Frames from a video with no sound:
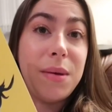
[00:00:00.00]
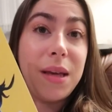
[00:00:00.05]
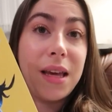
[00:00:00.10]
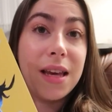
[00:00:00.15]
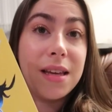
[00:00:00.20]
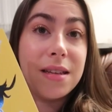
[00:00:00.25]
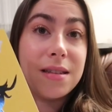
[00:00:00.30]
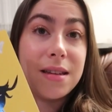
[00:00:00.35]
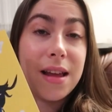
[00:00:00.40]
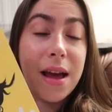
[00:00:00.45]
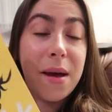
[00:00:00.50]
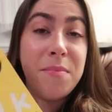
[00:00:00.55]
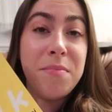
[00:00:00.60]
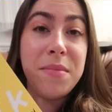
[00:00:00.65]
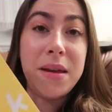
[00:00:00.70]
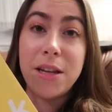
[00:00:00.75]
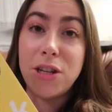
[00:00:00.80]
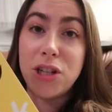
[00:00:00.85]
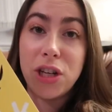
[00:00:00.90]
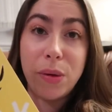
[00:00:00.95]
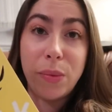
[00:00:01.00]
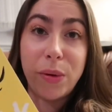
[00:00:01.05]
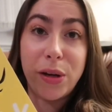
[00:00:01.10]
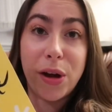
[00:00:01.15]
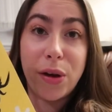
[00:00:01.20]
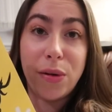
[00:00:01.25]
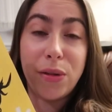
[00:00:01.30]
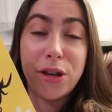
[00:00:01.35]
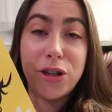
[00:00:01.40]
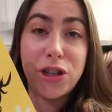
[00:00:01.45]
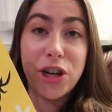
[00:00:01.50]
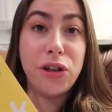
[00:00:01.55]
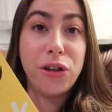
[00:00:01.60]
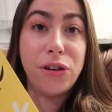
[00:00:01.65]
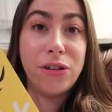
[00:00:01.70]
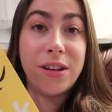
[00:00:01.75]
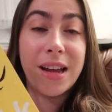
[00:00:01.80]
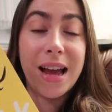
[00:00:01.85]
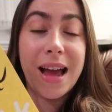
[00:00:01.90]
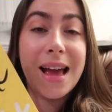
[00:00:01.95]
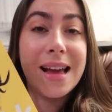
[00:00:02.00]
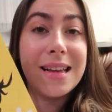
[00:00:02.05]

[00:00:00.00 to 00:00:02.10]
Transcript: because immediately we know that June